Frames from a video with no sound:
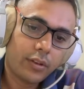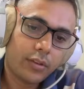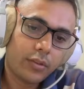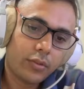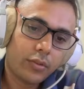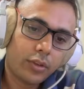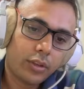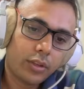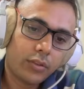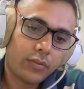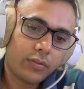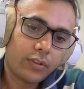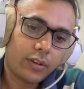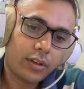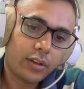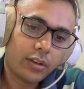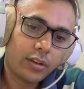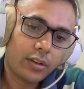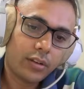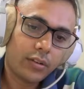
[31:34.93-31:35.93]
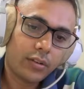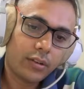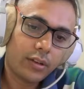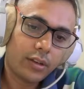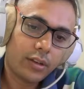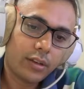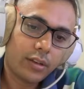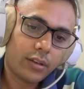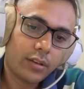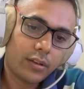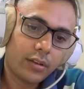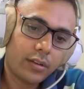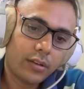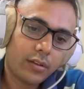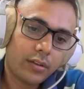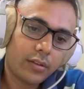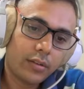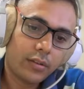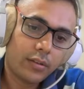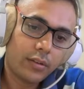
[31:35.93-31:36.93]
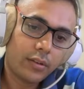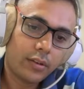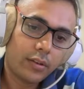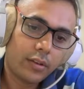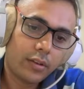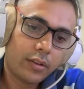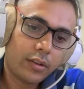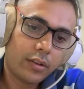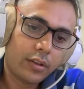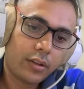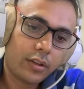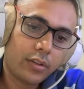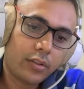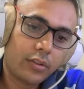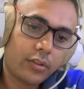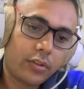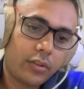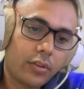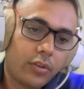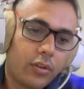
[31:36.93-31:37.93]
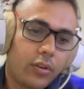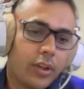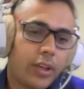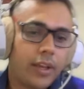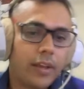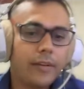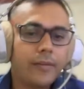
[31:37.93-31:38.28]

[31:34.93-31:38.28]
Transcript: Showing the flare and okay. Okay.